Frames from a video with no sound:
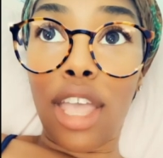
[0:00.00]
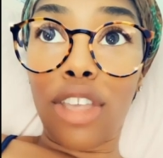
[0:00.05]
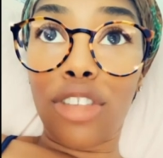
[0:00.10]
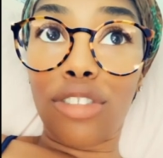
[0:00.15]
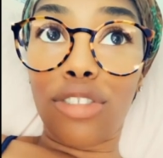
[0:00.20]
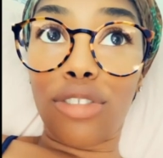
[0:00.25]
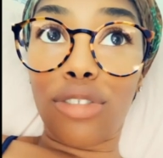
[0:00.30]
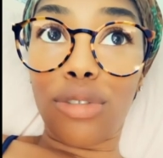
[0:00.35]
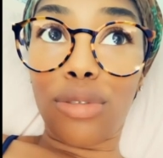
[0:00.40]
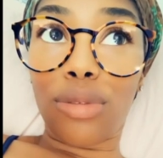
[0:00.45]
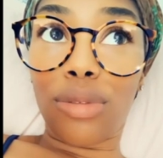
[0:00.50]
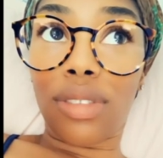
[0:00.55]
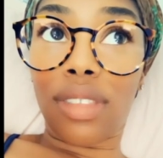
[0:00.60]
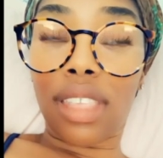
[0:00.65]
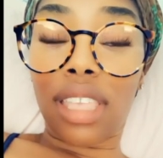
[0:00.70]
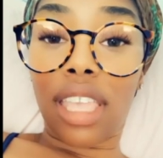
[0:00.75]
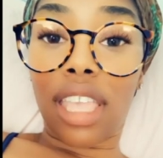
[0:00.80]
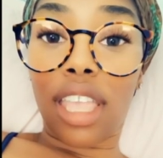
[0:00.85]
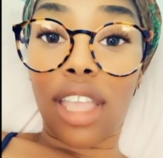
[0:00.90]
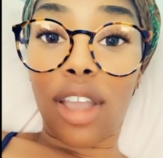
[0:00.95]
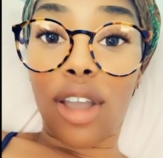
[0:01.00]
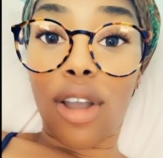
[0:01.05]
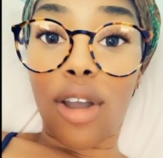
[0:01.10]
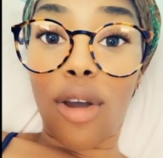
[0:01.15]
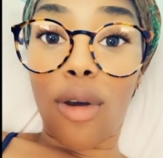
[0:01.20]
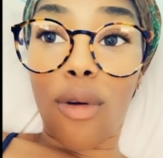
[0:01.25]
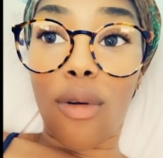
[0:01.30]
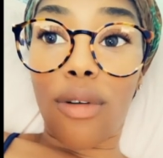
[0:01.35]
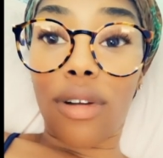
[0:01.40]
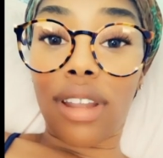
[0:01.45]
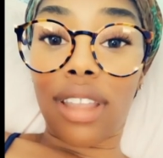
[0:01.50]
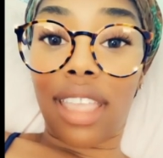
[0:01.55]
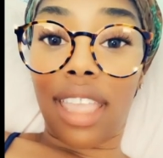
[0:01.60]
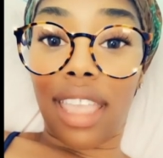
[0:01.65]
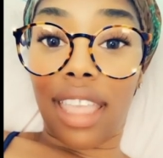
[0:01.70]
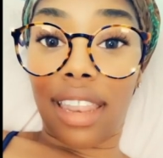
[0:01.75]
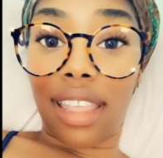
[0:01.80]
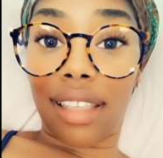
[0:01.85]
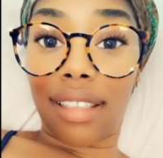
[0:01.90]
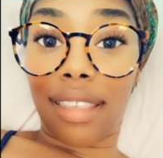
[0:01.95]
using
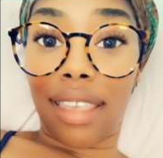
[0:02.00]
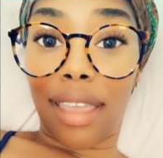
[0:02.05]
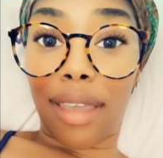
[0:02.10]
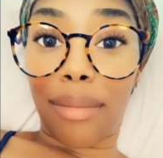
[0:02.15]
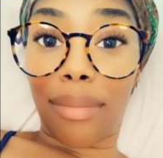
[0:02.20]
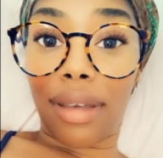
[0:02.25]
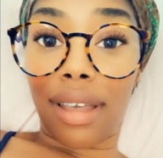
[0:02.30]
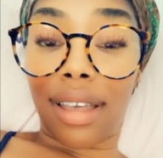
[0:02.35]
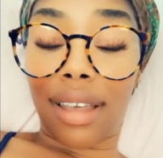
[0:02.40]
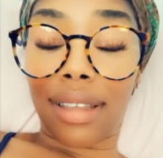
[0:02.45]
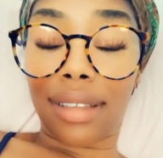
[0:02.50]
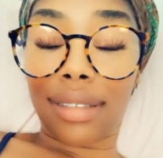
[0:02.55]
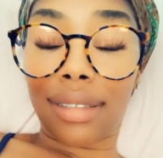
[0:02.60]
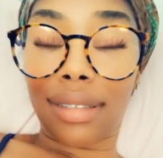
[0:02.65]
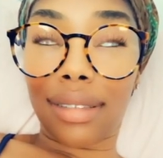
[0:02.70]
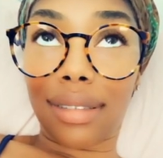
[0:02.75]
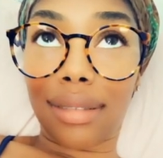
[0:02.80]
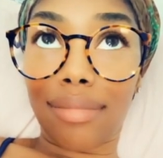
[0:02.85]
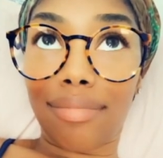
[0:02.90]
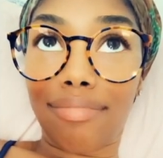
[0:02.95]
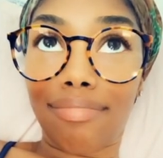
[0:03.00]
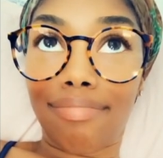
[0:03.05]
organic tampons.